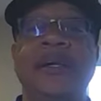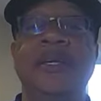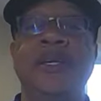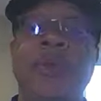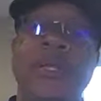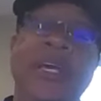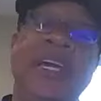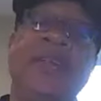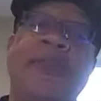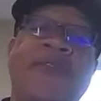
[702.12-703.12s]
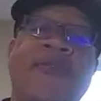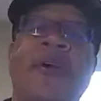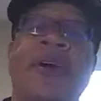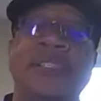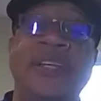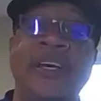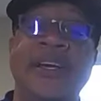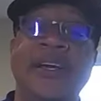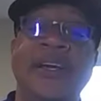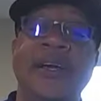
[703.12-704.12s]
You put heat on the frosting.
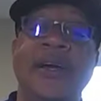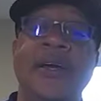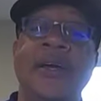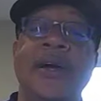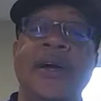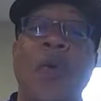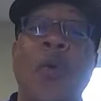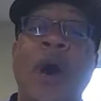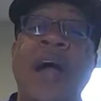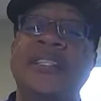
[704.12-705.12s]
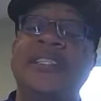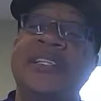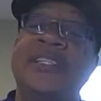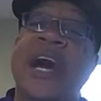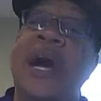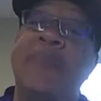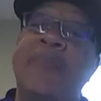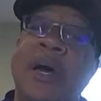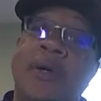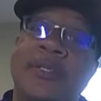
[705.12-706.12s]
Why does this not
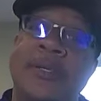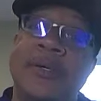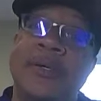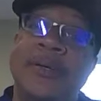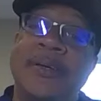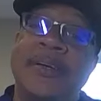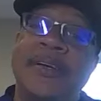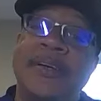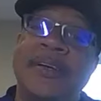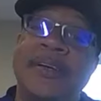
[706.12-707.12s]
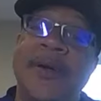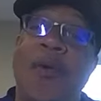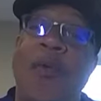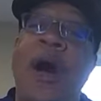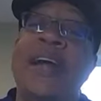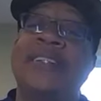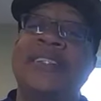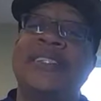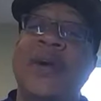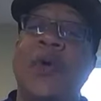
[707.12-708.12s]
melt? Why does
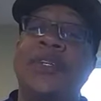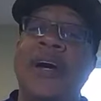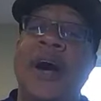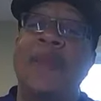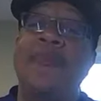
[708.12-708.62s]
this hold up?